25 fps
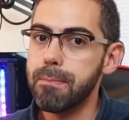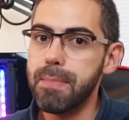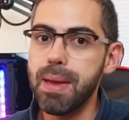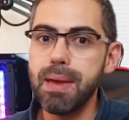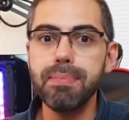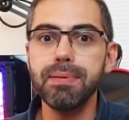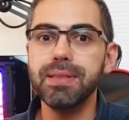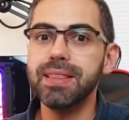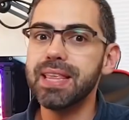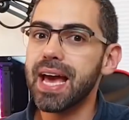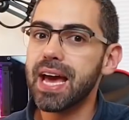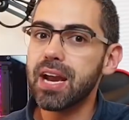
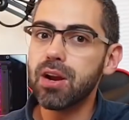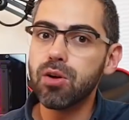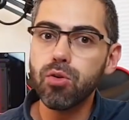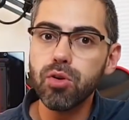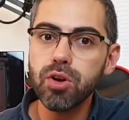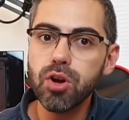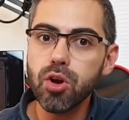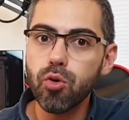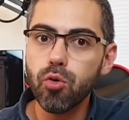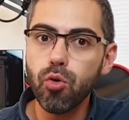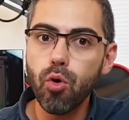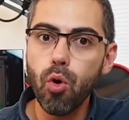maybe they are
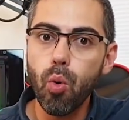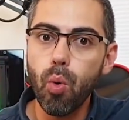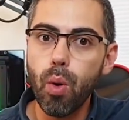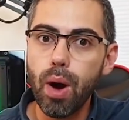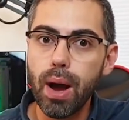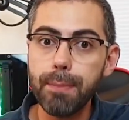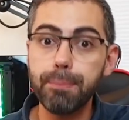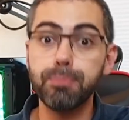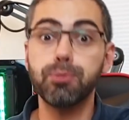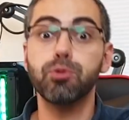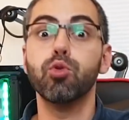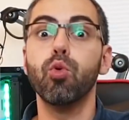going to grow
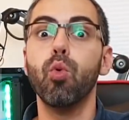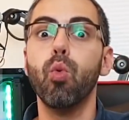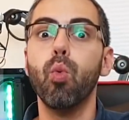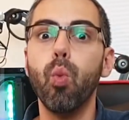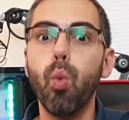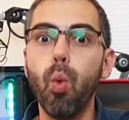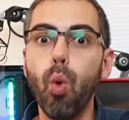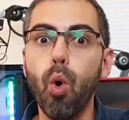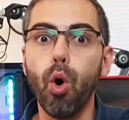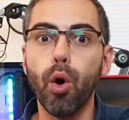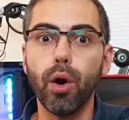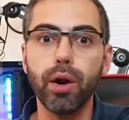up to
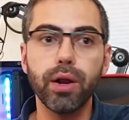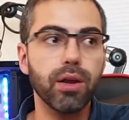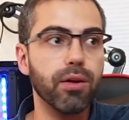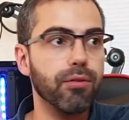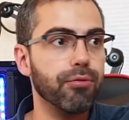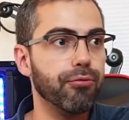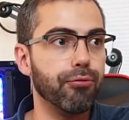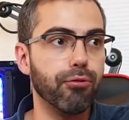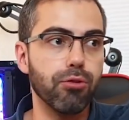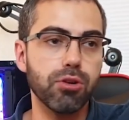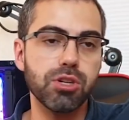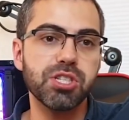work
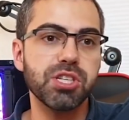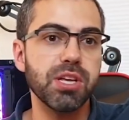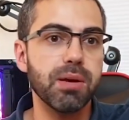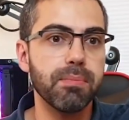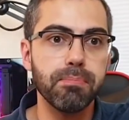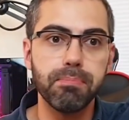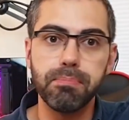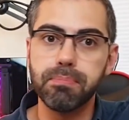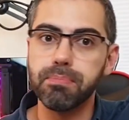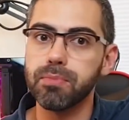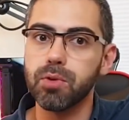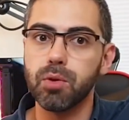for
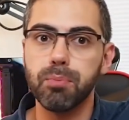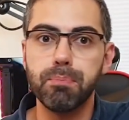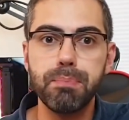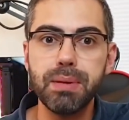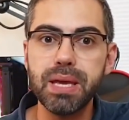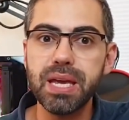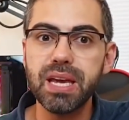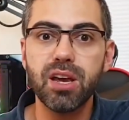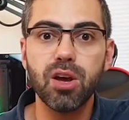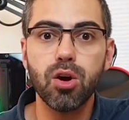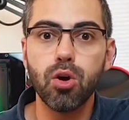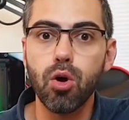some
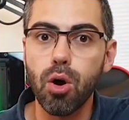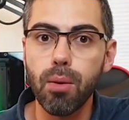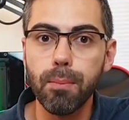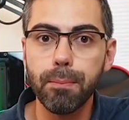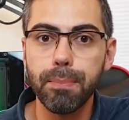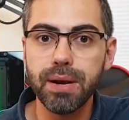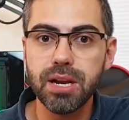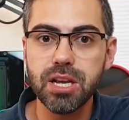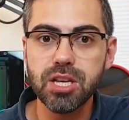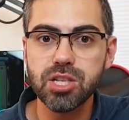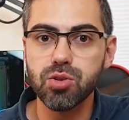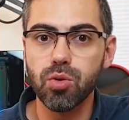big
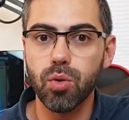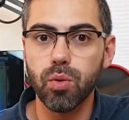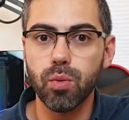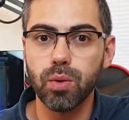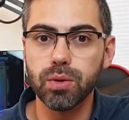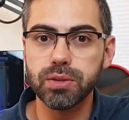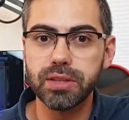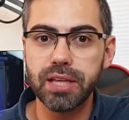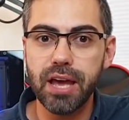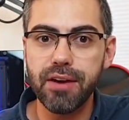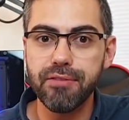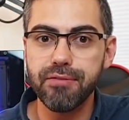companies or
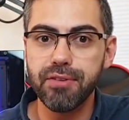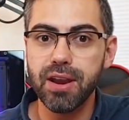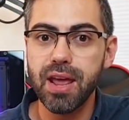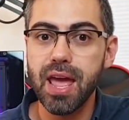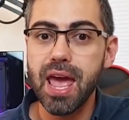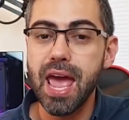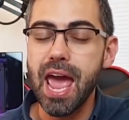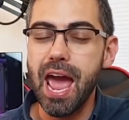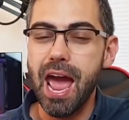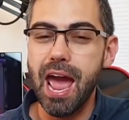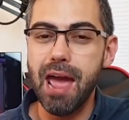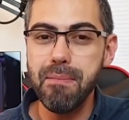whatever,
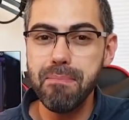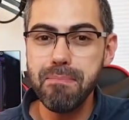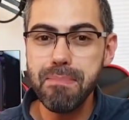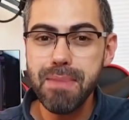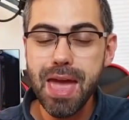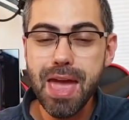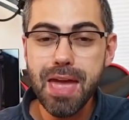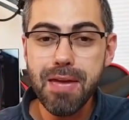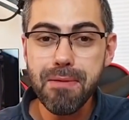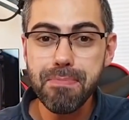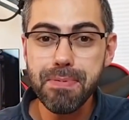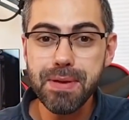and
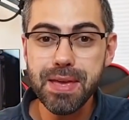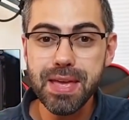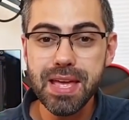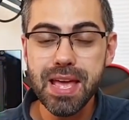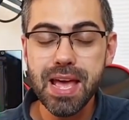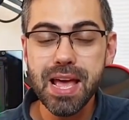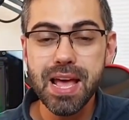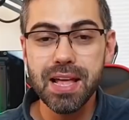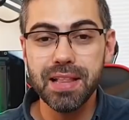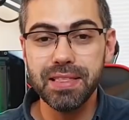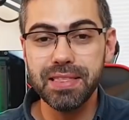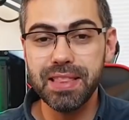
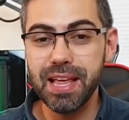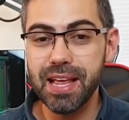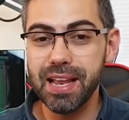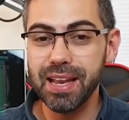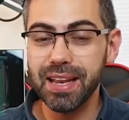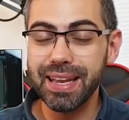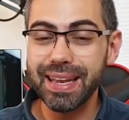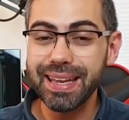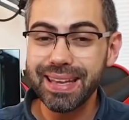maybe the,